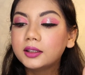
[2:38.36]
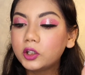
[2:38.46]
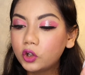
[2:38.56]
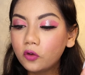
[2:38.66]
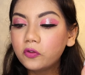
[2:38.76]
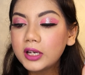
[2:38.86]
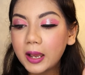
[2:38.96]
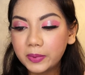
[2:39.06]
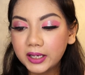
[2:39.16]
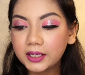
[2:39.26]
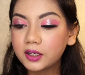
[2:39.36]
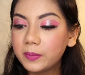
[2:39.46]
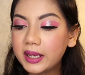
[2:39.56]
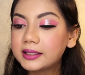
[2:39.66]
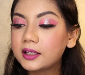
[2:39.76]
The doe foot applicator
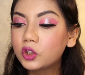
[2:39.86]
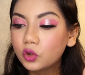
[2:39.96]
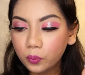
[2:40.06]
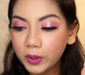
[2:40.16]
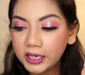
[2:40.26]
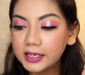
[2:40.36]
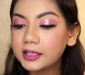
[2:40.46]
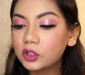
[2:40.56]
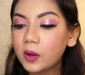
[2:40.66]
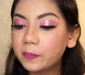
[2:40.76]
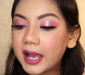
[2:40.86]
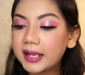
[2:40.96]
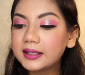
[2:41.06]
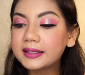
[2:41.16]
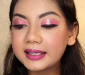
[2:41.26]
makes it super easy to
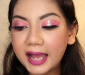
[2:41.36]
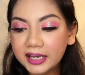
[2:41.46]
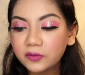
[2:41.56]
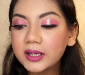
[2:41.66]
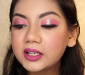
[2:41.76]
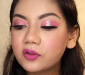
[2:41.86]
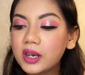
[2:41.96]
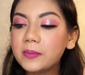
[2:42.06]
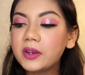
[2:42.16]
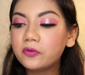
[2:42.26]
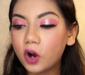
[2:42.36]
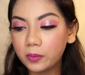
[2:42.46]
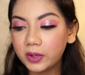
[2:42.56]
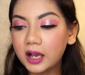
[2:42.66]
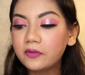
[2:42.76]
apply this lightweight creamy
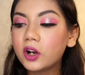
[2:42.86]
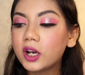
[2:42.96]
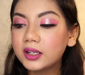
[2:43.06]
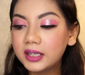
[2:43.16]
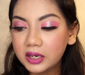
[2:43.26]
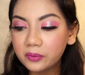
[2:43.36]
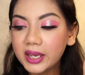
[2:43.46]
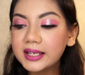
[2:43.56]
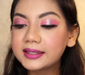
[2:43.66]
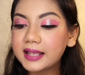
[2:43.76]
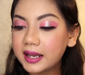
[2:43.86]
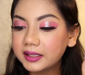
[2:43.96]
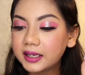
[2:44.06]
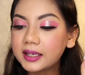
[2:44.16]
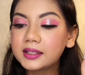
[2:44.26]
formula for a dewy
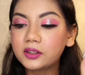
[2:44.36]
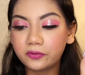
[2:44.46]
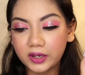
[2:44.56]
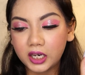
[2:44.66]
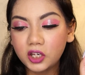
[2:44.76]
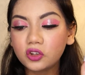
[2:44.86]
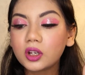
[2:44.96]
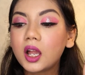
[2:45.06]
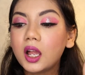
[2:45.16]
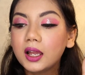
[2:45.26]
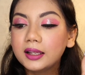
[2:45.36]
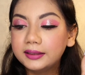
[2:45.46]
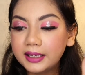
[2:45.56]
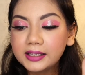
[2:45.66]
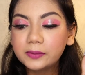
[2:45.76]
sun-kissed finish.
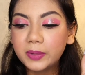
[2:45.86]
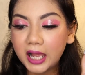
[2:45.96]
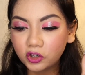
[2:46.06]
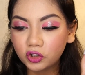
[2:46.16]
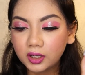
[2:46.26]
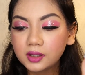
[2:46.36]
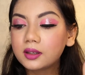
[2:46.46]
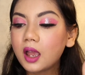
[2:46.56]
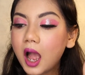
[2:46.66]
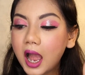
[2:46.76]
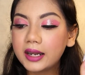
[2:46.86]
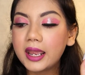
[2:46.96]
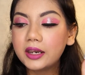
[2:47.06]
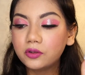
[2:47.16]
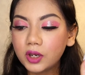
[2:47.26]
These blushes are
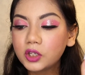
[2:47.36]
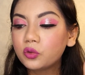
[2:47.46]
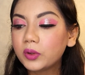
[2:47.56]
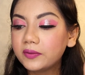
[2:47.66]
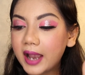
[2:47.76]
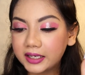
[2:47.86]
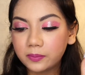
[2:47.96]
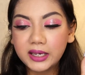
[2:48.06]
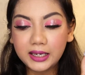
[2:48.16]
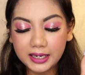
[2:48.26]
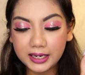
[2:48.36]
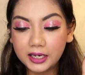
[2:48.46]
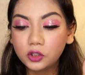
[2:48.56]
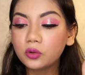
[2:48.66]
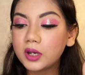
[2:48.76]
enriched with vitamin
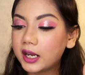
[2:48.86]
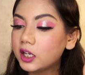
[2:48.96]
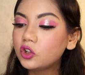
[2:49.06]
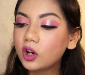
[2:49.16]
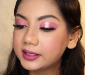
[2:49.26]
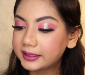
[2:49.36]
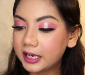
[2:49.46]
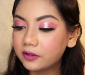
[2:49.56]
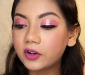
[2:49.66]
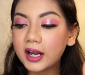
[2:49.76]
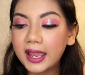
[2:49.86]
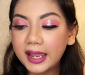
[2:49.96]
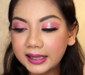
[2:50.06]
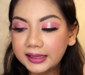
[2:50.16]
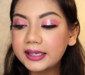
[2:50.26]
E to nourish your skin for a
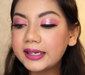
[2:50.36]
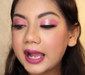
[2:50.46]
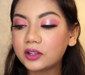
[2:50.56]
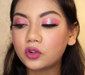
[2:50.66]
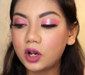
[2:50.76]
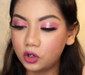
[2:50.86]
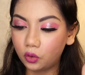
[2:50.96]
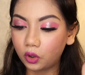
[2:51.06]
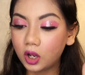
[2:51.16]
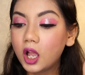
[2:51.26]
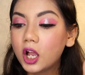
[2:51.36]
healthy natural look.